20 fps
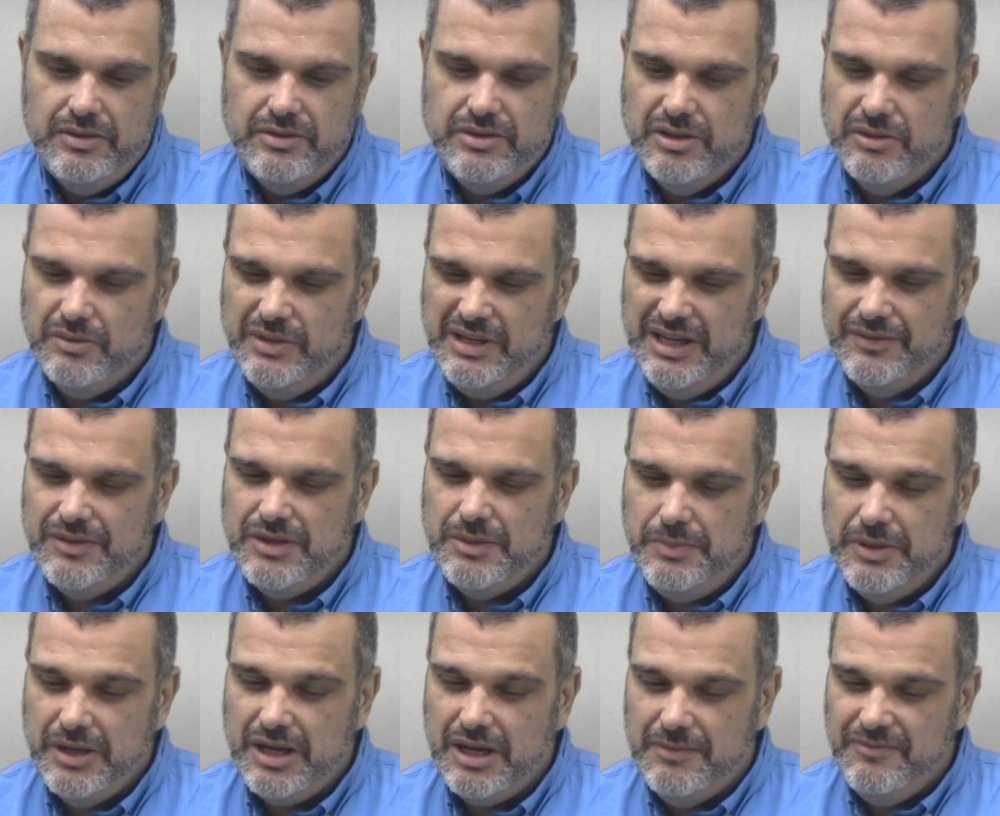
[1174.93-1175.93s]
Don't we have to
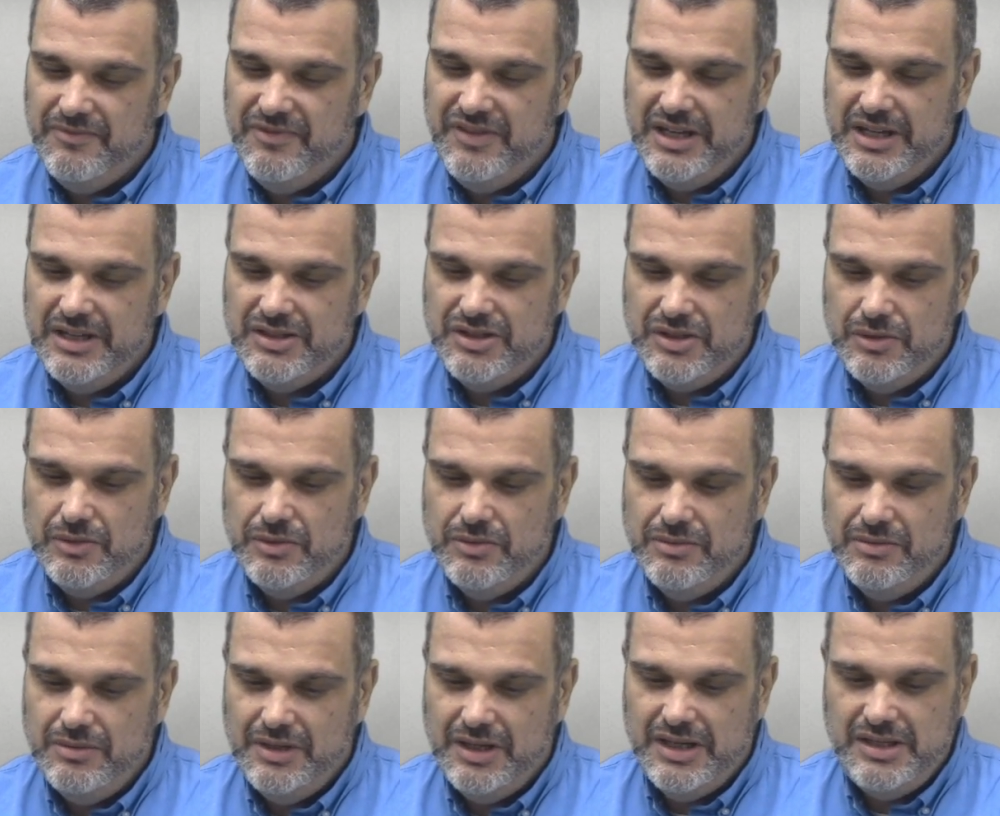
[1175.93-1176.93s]
pick up Via
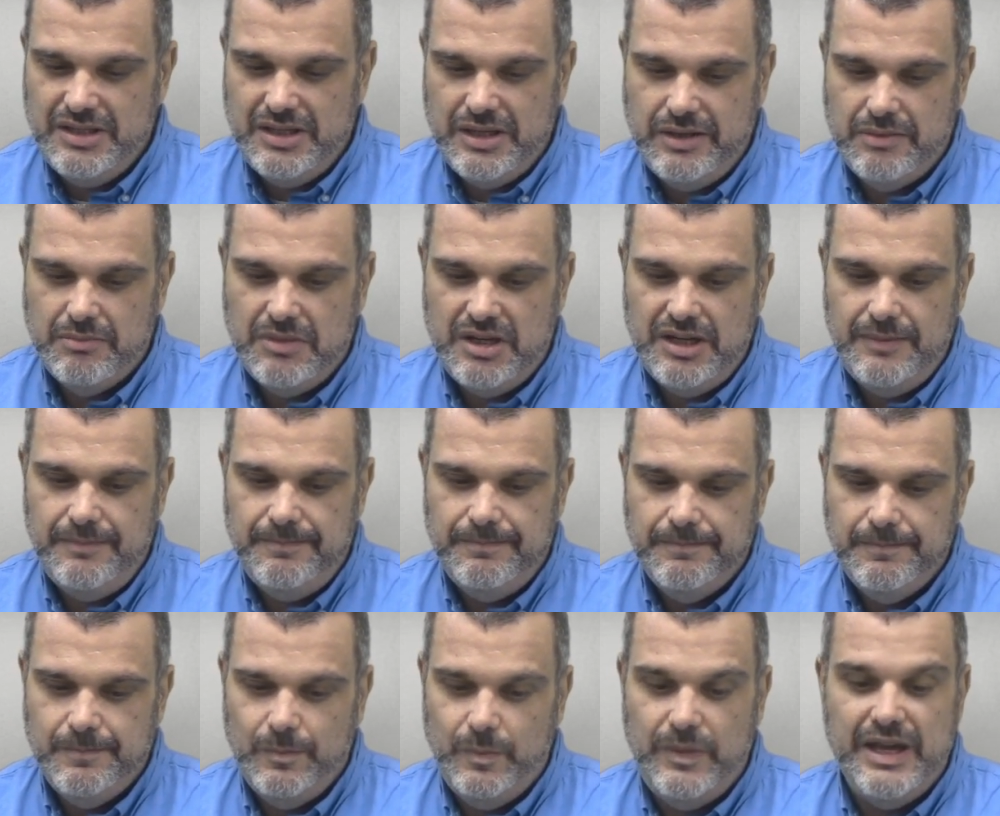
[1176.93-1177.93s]
soon? I said to Mom.
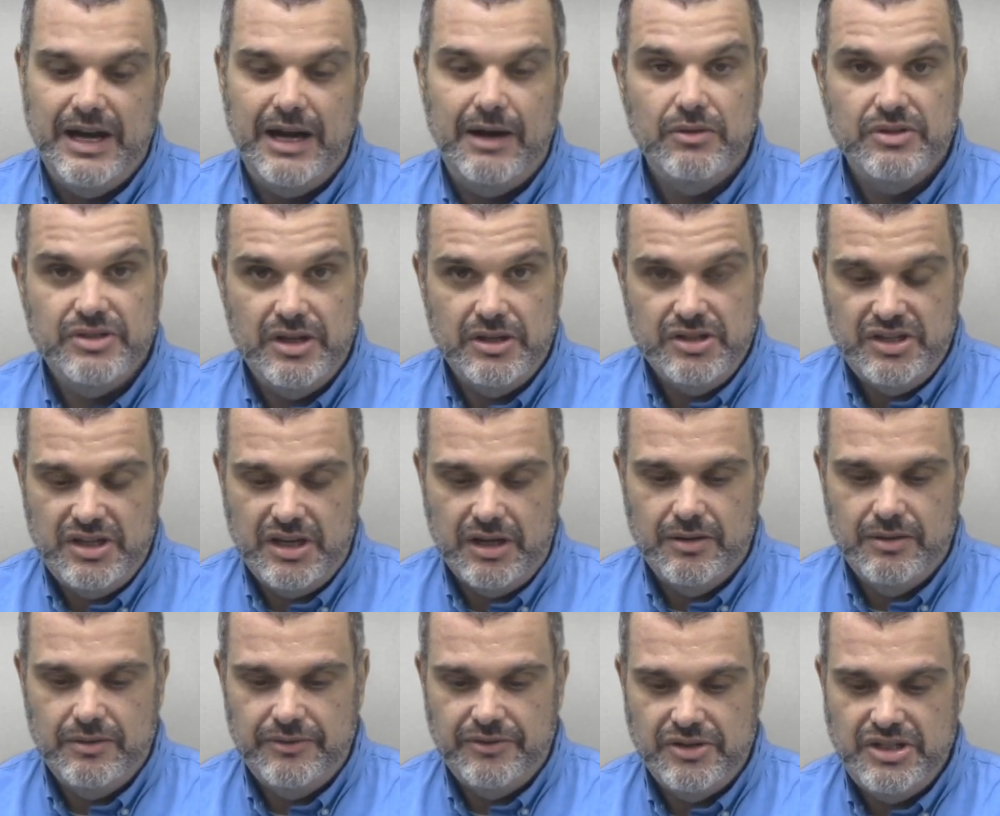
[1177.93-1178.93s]
That was our
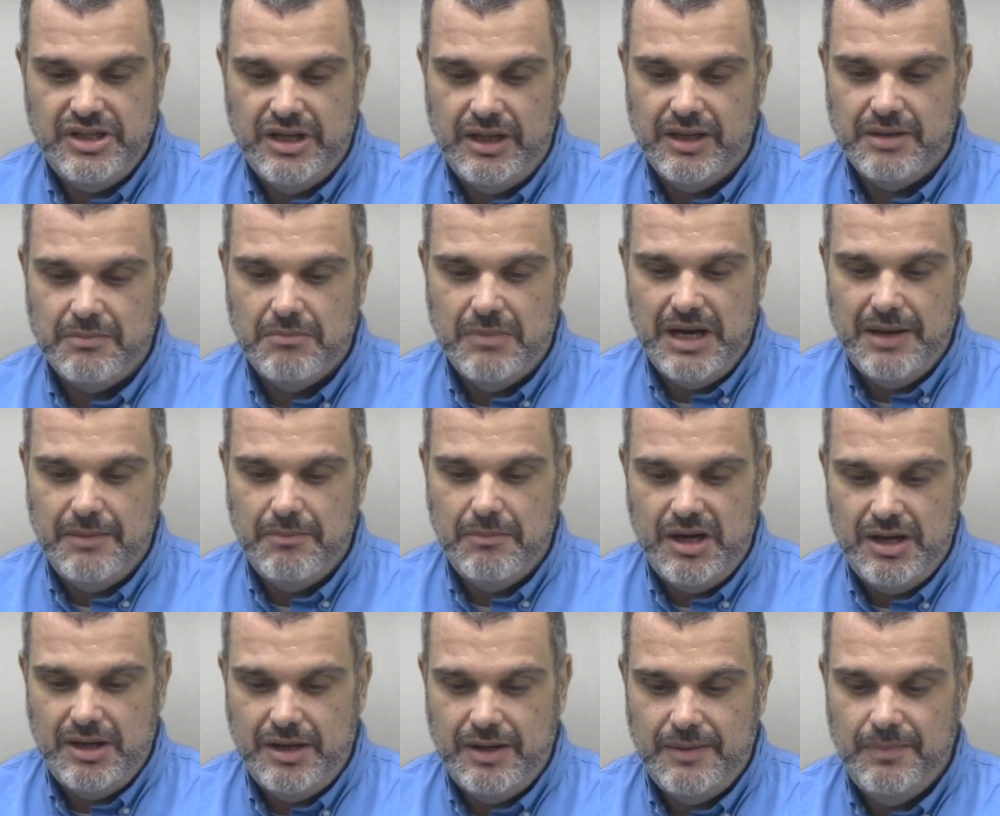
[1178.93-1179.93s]
signal for telling my
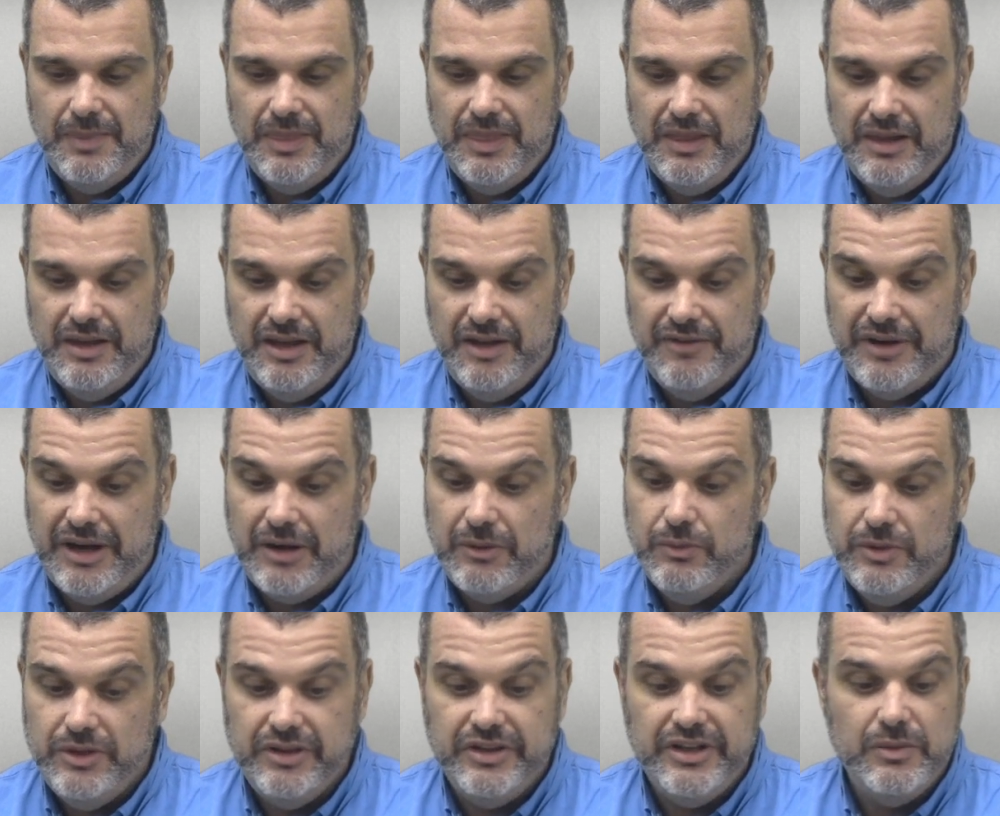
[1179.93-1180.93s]
mom if I
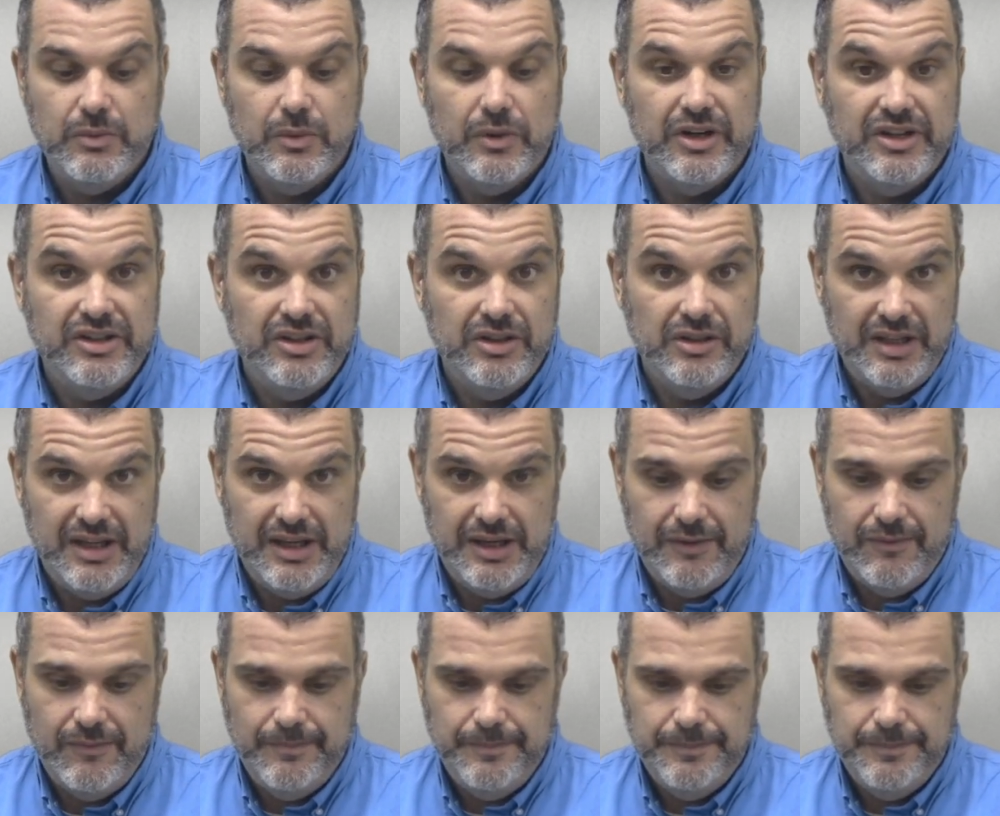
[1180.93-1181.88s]
really wanted to leave.